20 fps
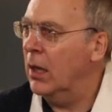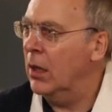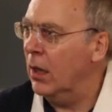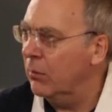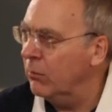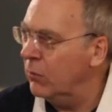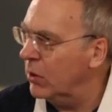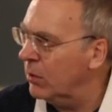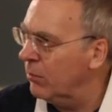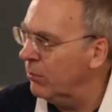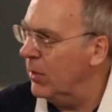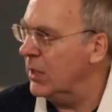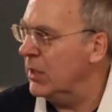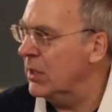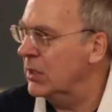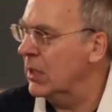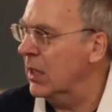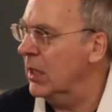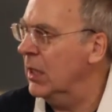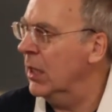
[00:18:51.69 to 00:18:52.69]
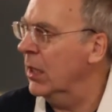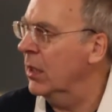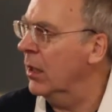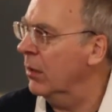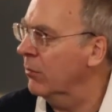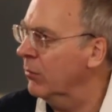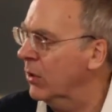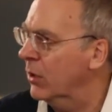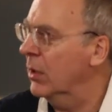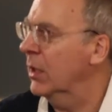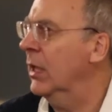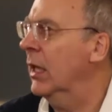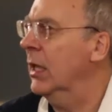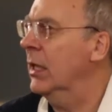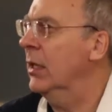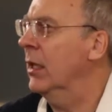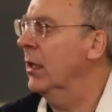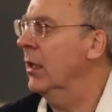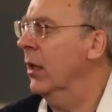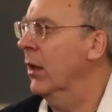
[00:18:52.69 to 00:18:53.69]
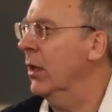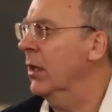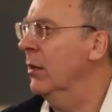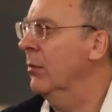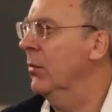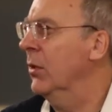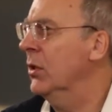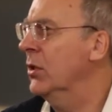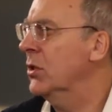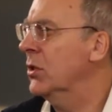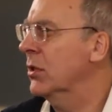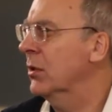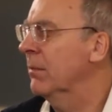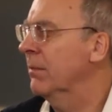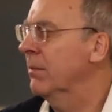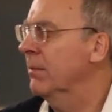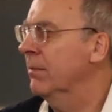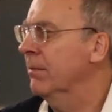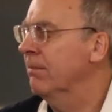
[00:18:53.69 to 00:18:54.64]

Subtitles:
and I'm going to meditate and I'm going to gain enlightenment.